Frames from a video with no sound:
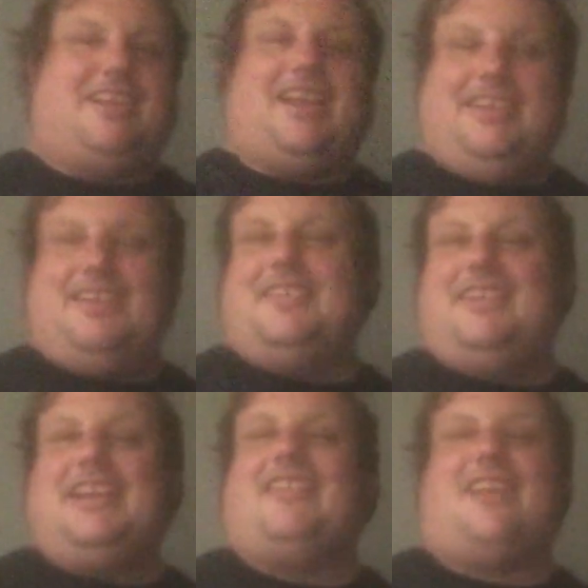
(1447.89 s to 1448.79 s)
I think you're going
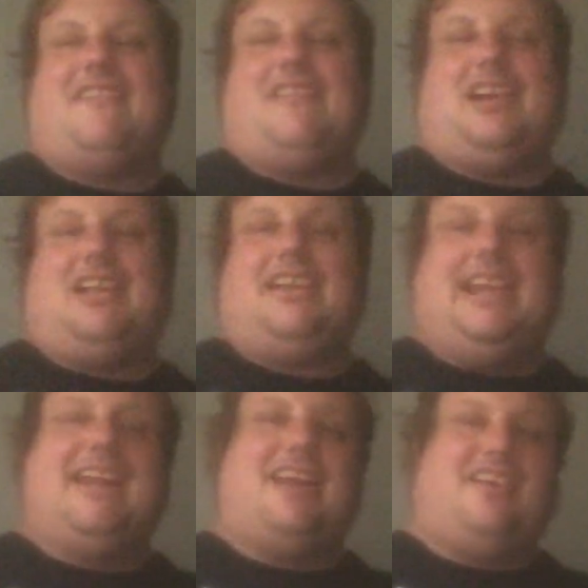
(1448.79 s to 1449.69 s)
to get a lot
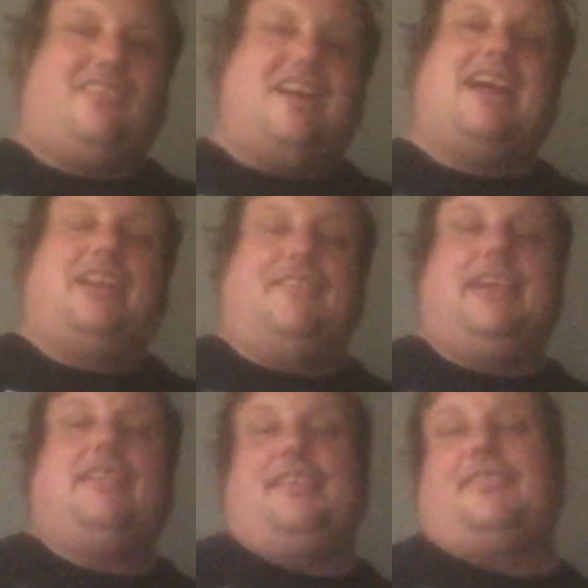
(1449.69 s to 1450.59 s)
out of it,
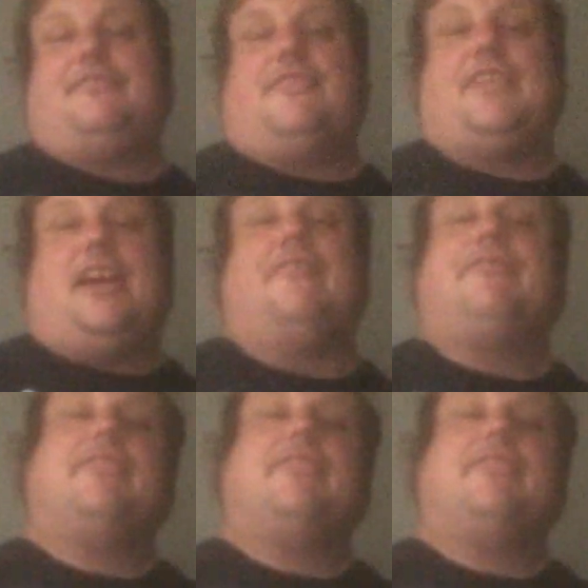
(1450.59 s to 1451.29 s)
at least for now.